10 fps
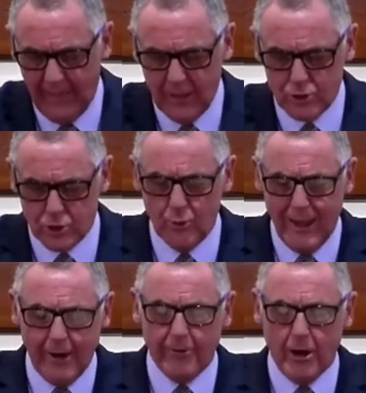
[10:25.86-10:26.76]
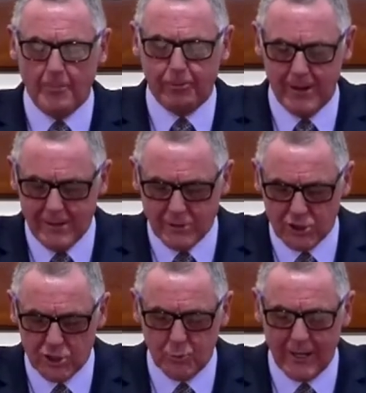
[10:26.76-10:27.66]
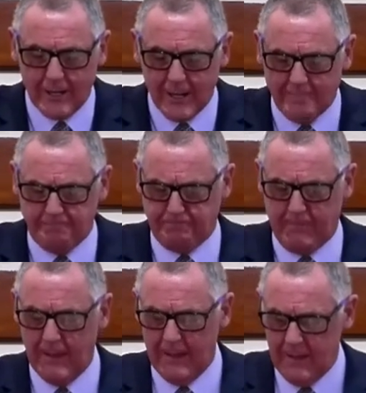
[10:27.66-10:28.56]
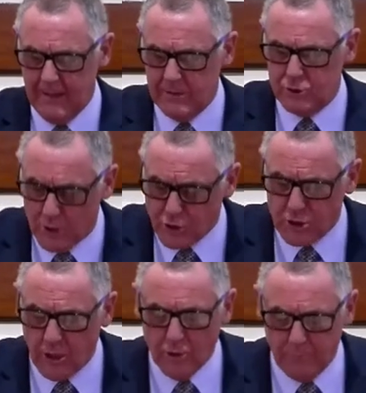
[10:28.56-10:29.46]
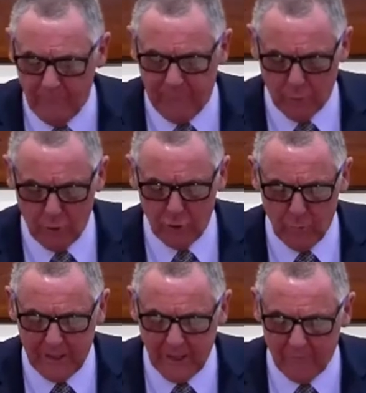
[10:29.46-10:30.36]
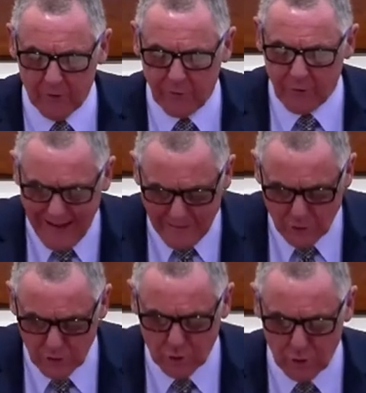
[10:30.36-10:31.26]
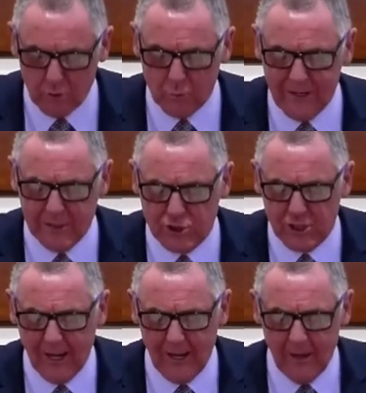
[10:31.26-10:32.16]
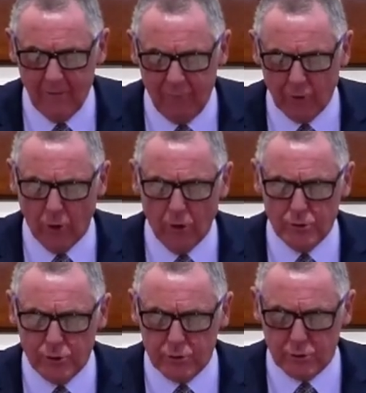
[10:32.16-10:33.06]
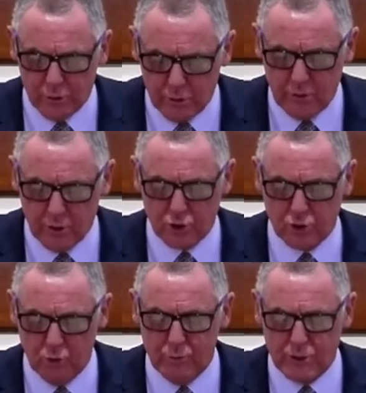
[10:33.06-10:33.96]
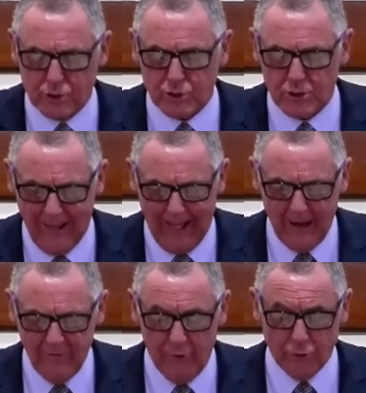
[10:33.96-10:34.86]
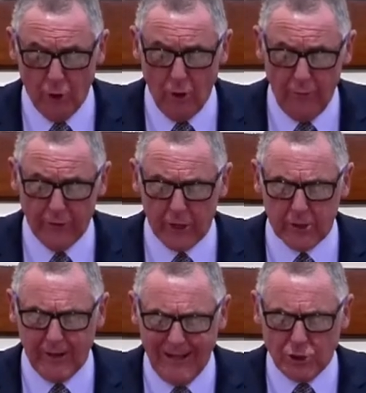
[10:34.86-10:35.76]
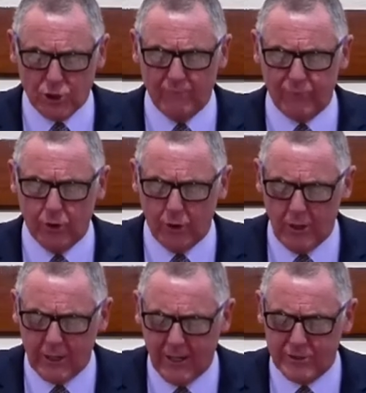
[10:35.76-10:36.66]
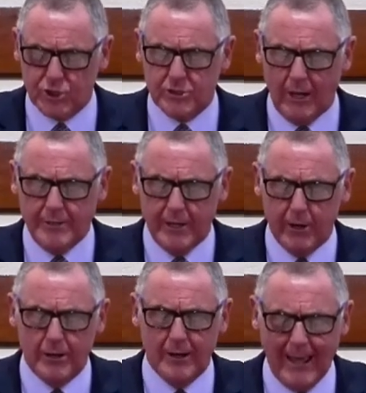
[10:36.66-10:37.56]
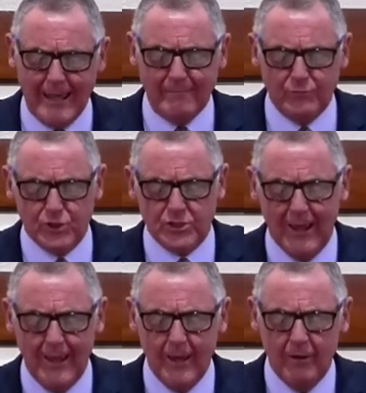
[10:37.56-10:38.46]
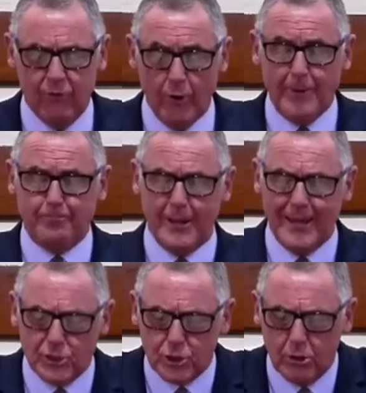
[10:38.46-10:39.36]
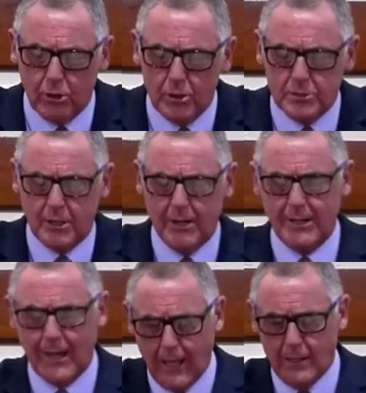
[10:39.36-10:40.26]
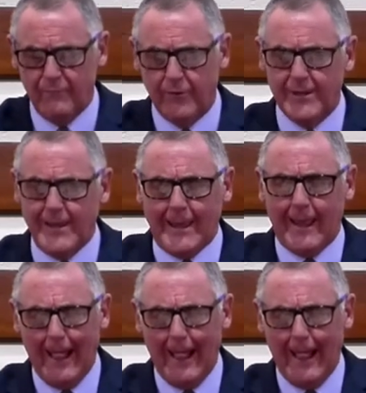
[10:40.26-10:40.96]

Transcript: So hear our prayers as we come just now before you, we give you thanks as always for all your goodness to us, for all that the grace of God has done in our lives, for the place called Calvary,